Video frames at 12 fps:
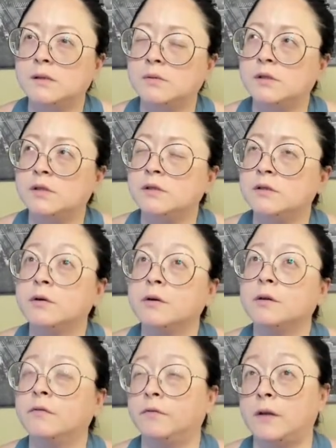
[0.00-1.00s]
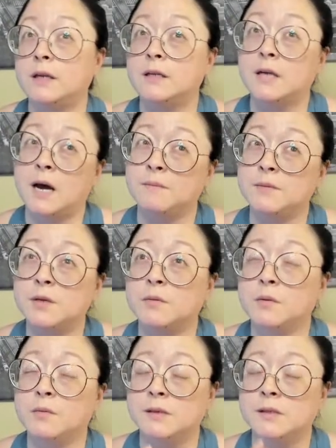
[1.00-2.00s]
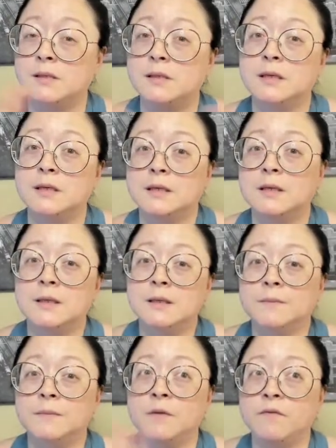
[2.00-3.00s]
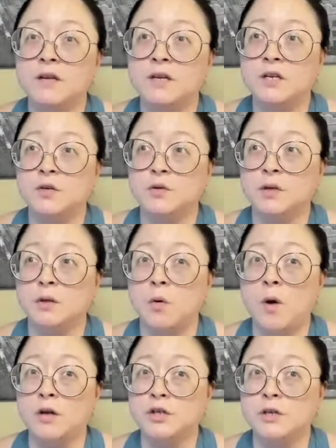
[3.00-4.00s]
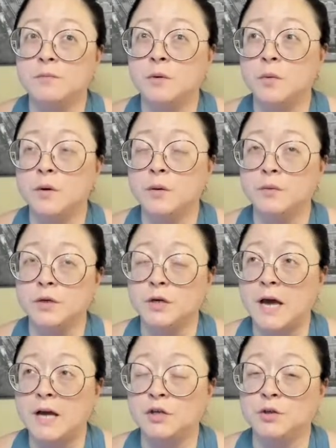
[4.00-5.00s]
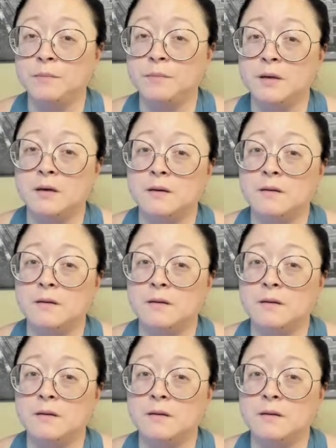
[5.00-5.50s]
It was during the flood time, so the vintage was a little questionable when it was going to actually be